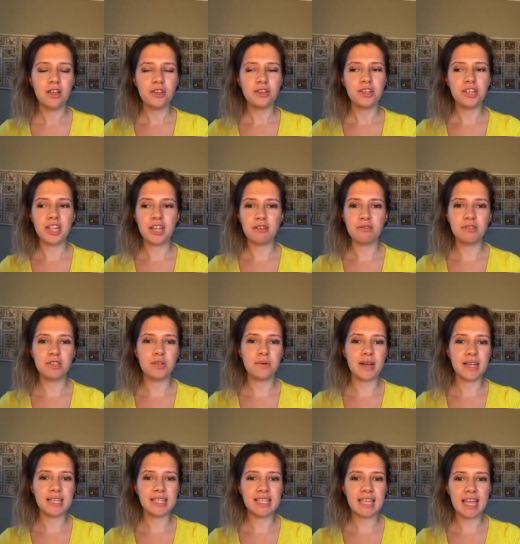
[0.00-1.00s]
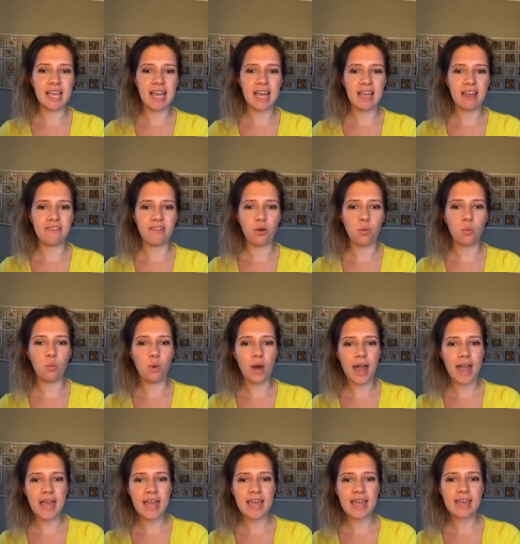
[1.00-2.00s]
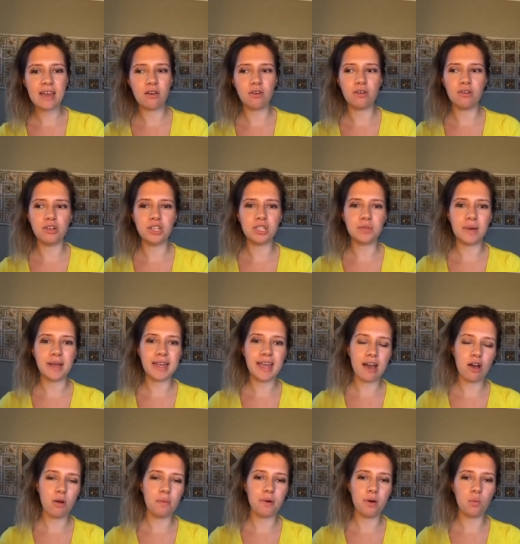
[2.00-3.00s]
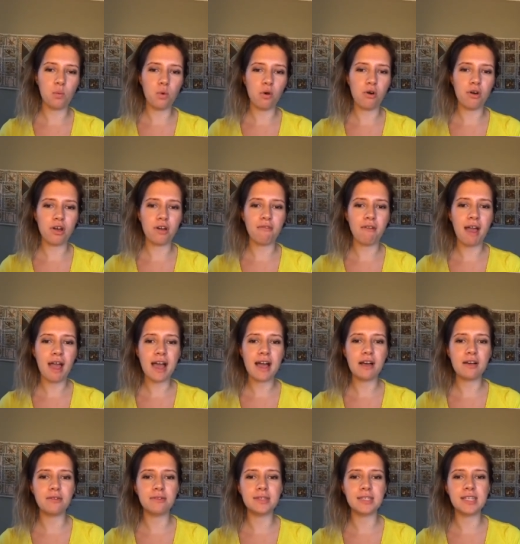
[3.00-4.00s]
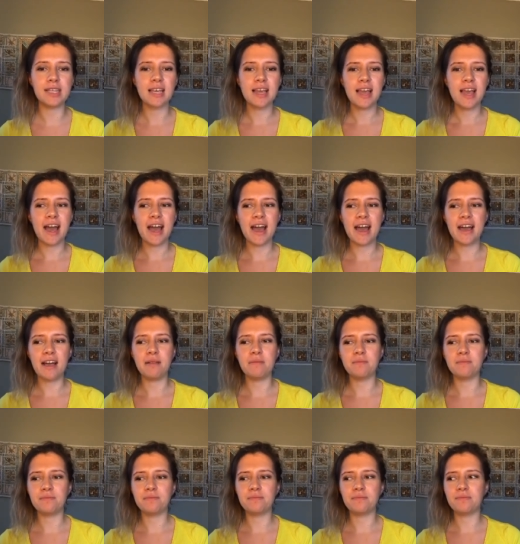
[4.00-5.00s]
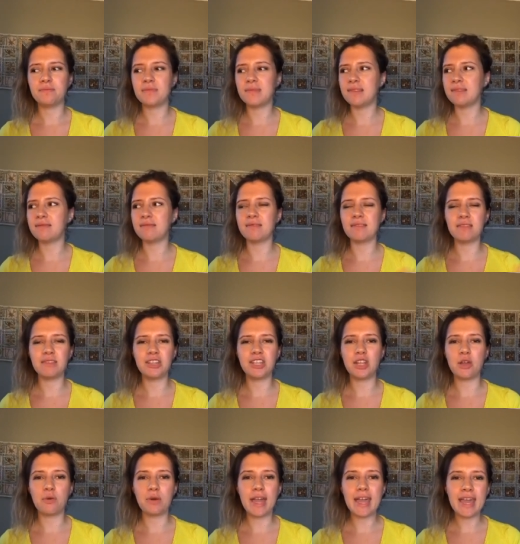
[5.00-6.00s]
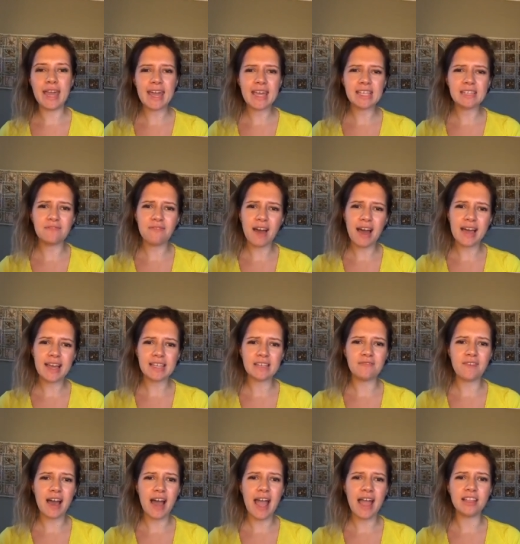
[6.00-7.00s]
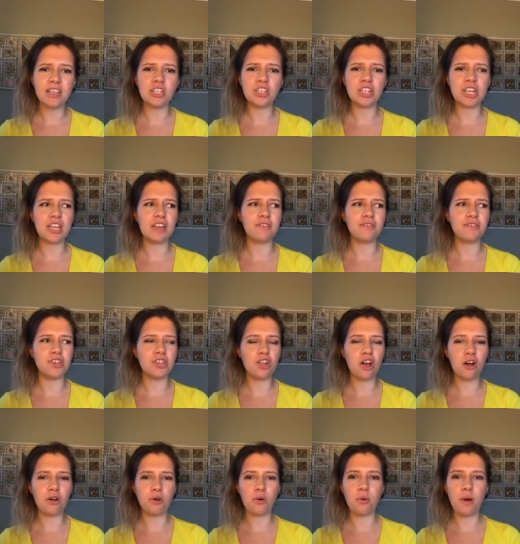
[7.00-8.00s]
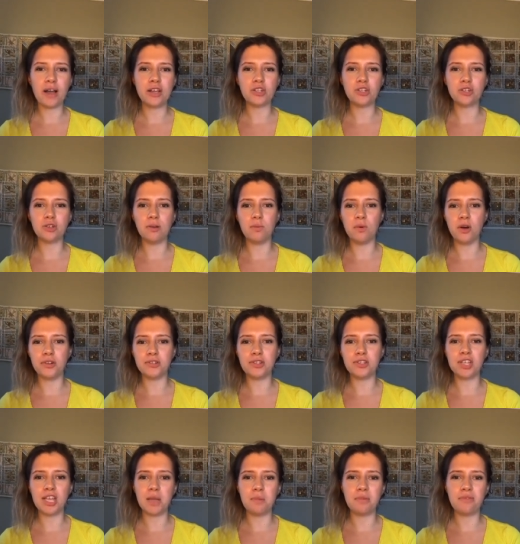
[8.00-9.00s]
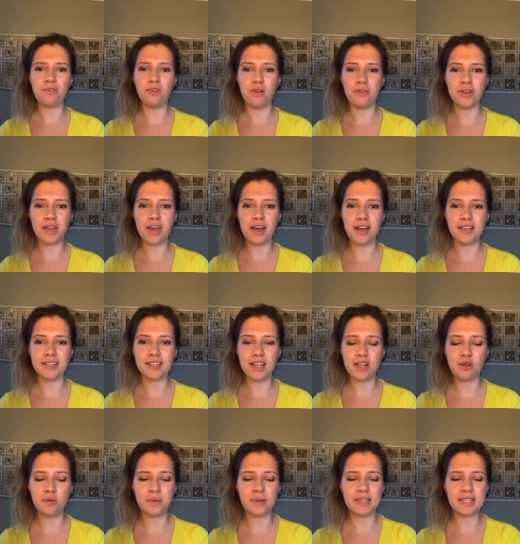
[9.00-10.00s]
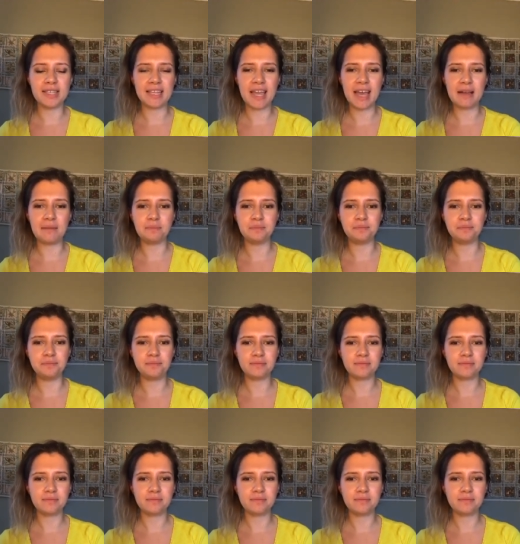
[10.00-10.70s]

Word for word: You know, do I sit here and wait, or do I get up and walk around? Um, you know, it is that it's that energy of you're not quite sure what to do before the curtain opens again.